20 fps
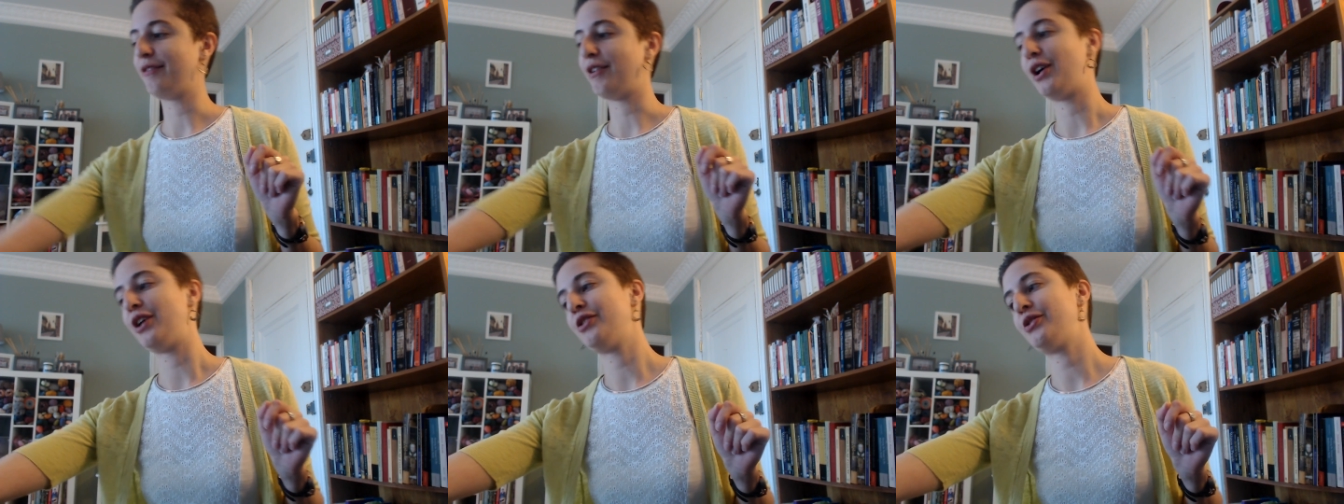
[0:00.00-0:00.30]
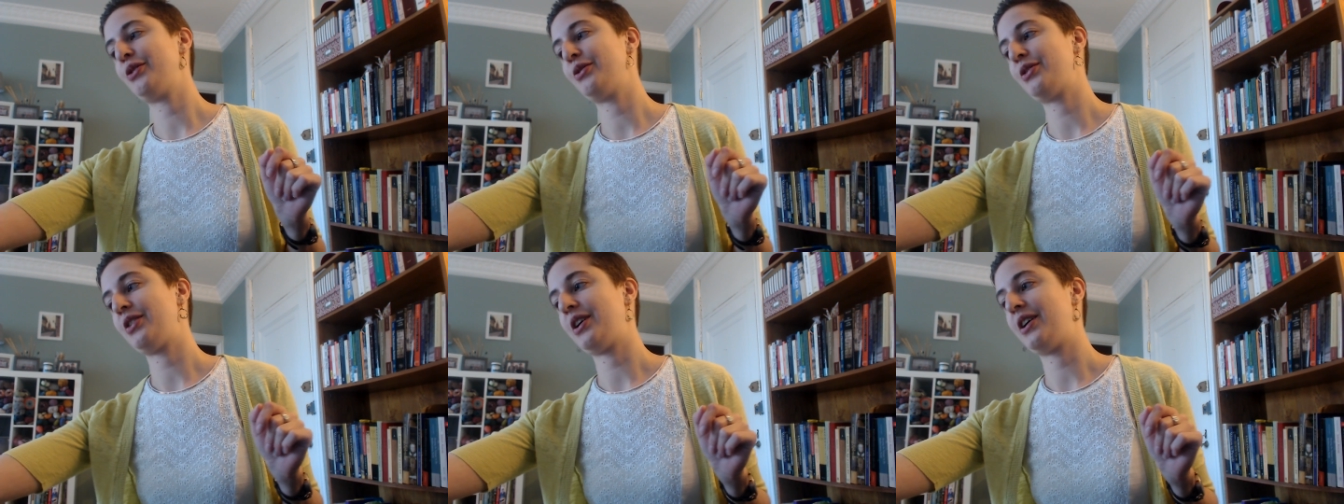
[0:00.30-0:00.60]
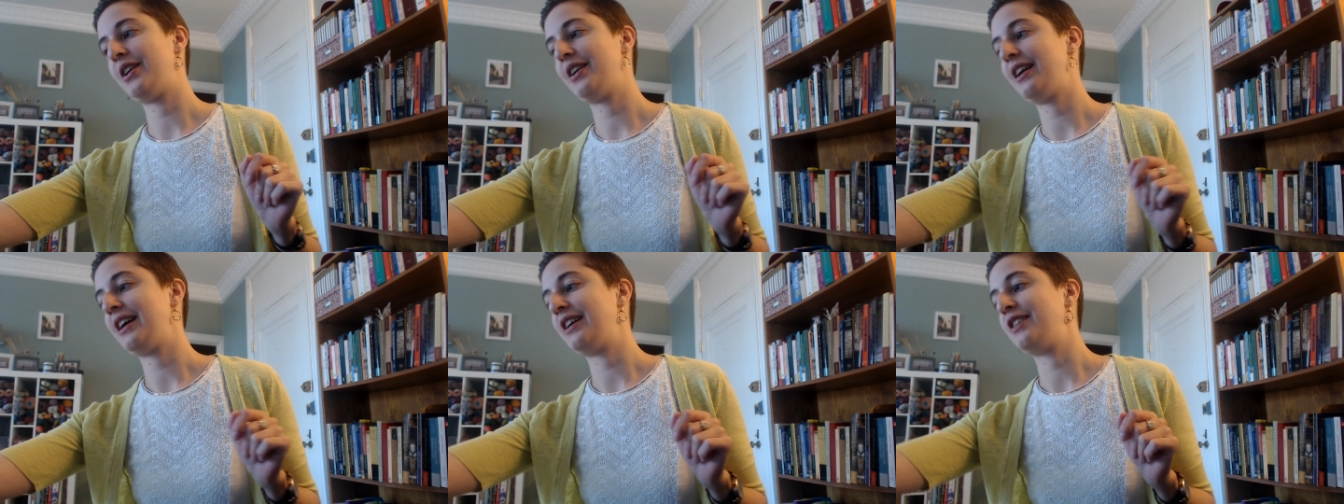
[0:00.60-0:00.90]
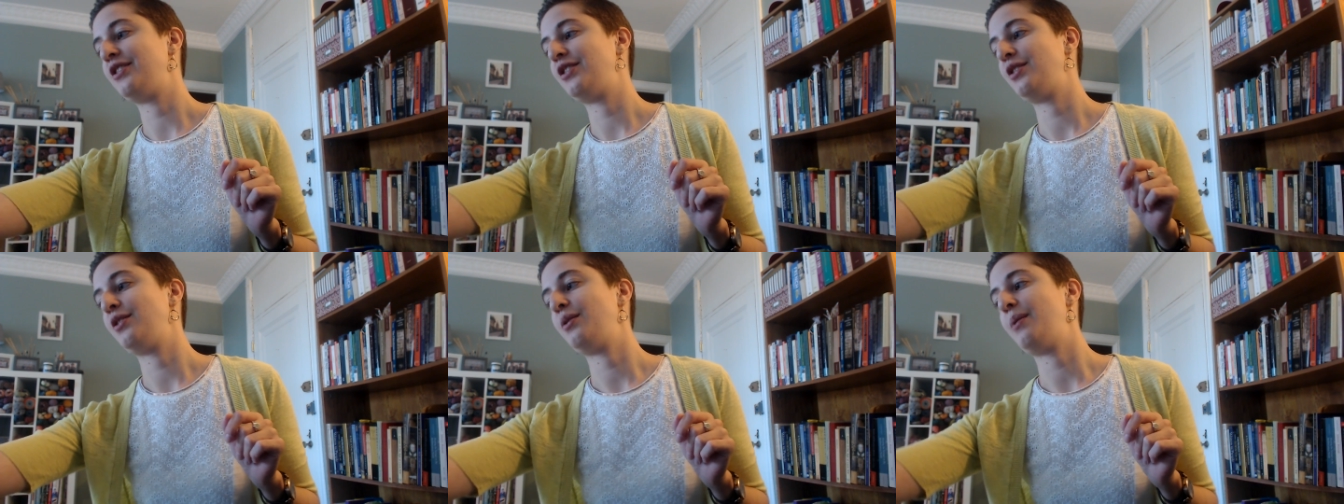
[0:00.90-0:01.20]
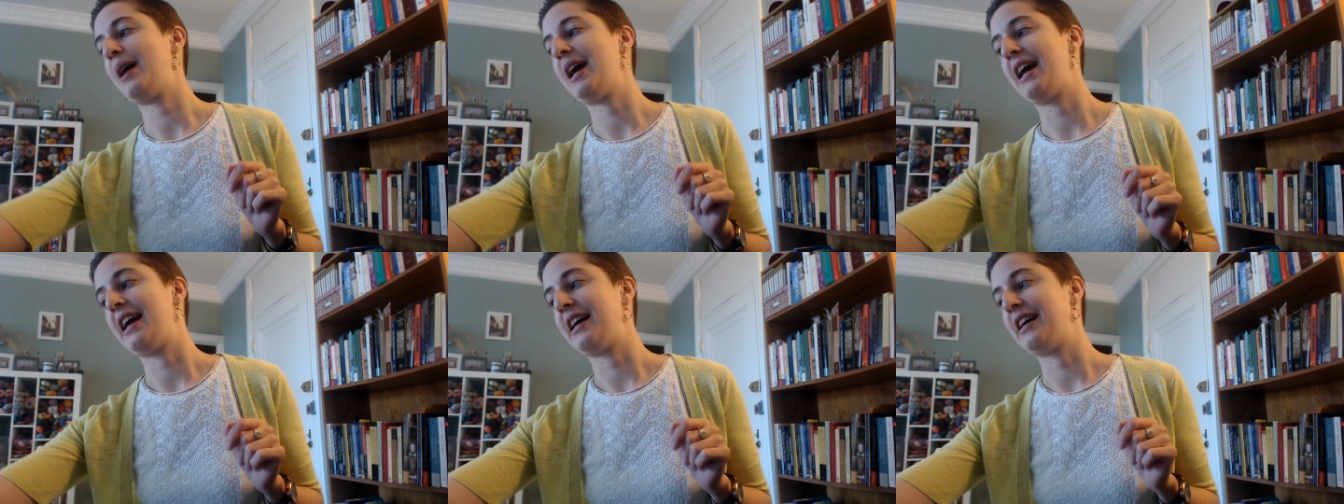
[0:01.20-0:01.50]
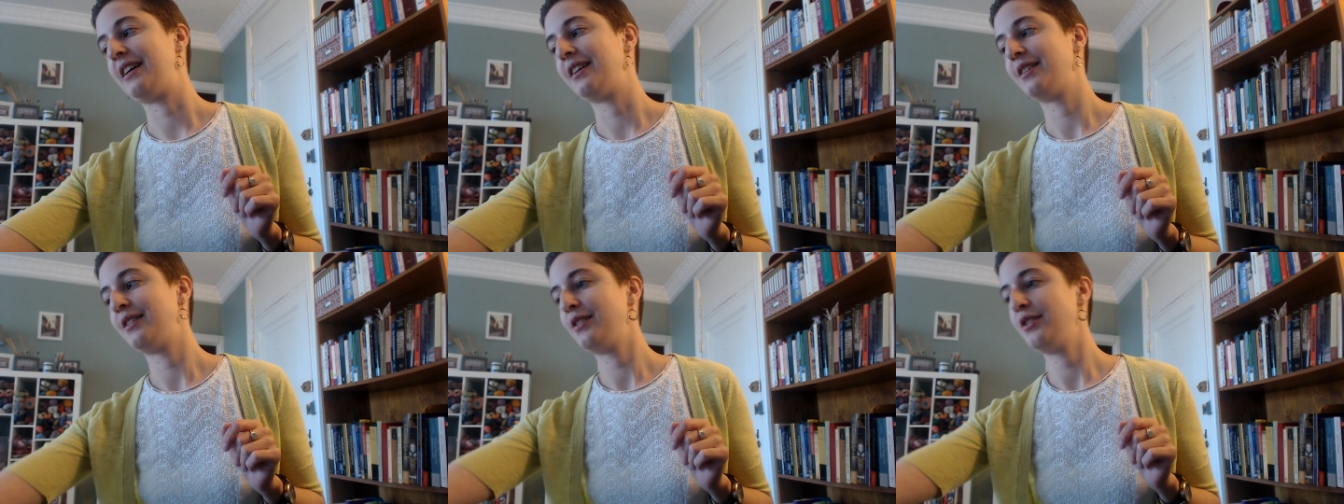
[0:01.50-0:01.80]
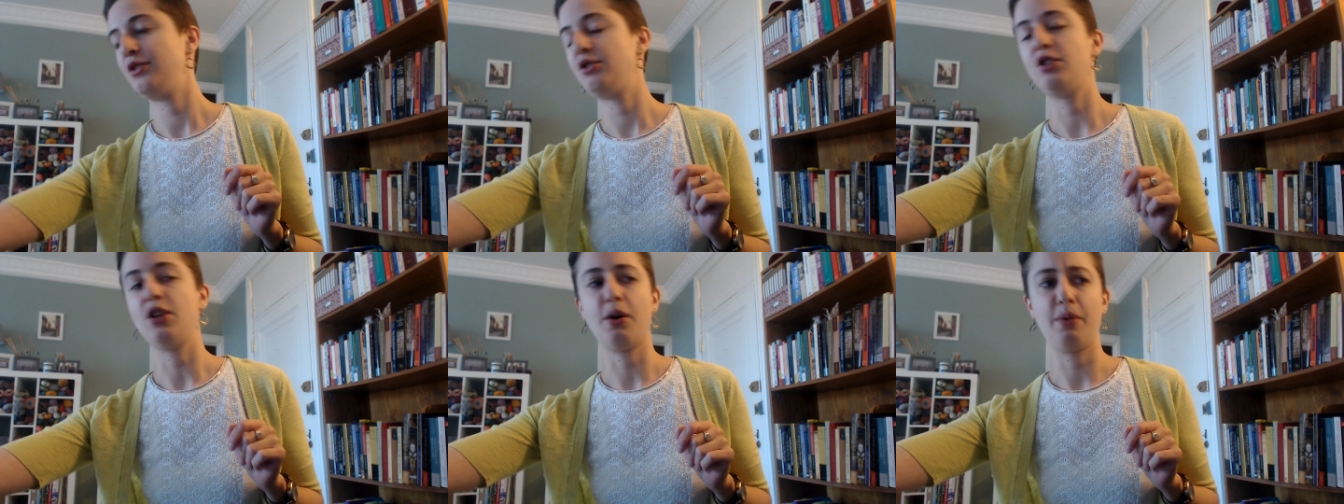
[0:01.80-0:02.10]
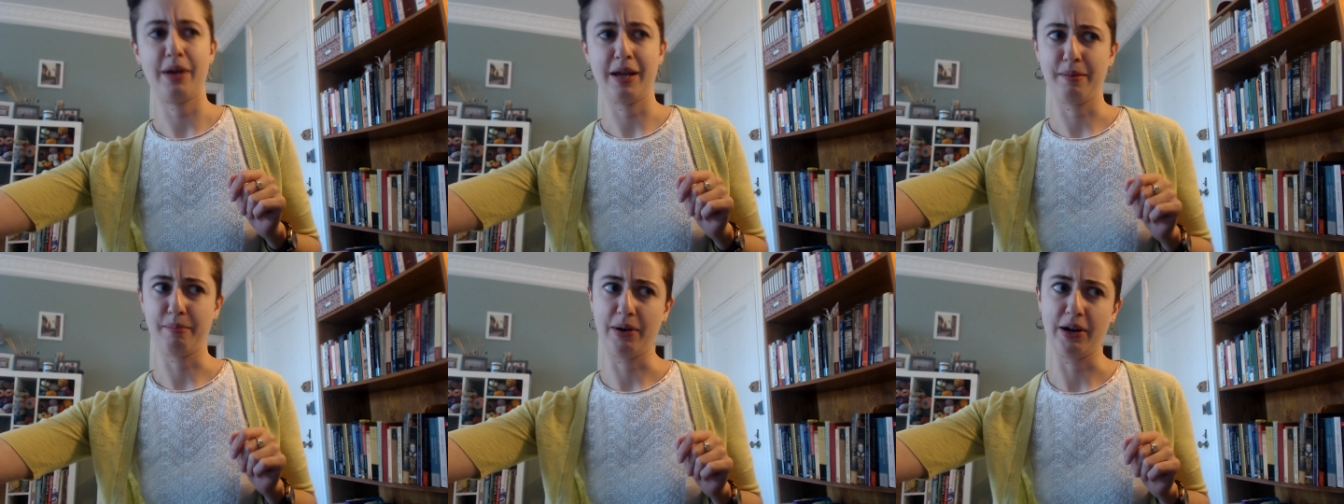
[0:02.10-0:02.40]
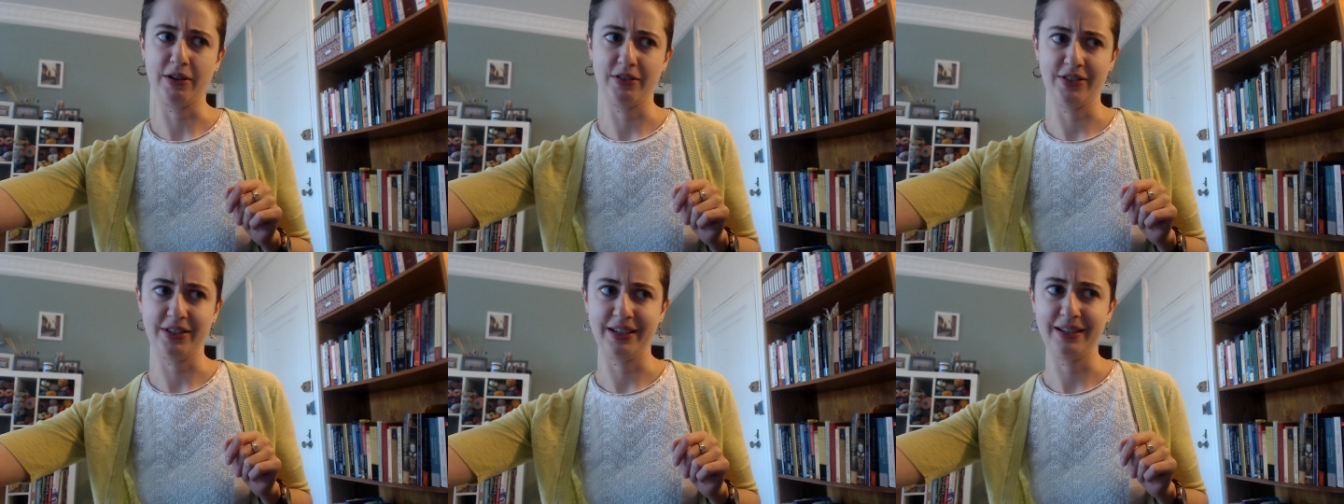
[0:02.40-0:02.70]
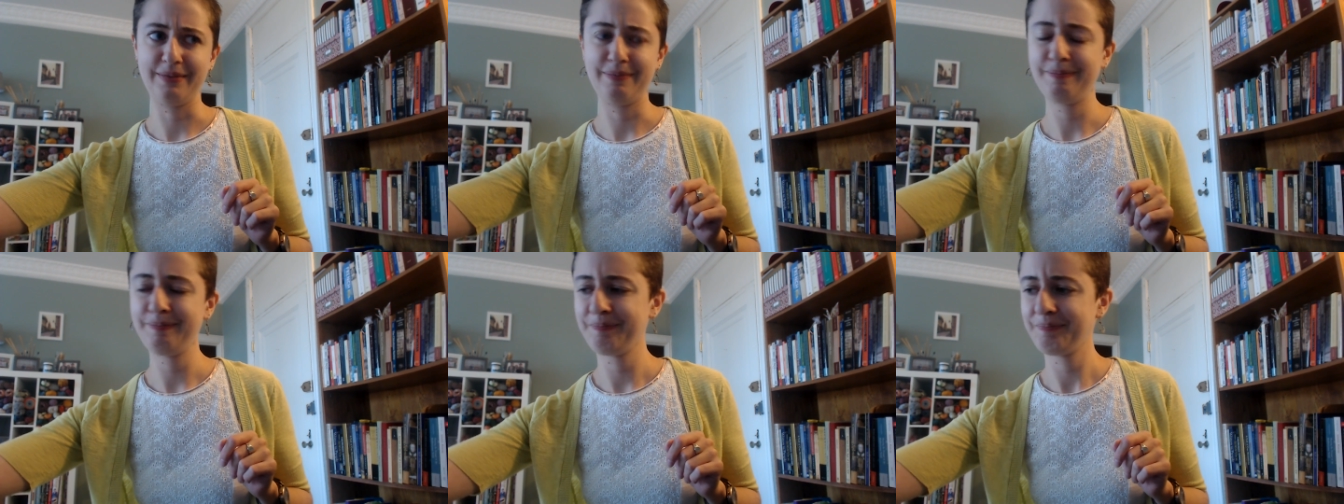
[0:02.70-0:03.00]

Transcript: also turned into a sewing person,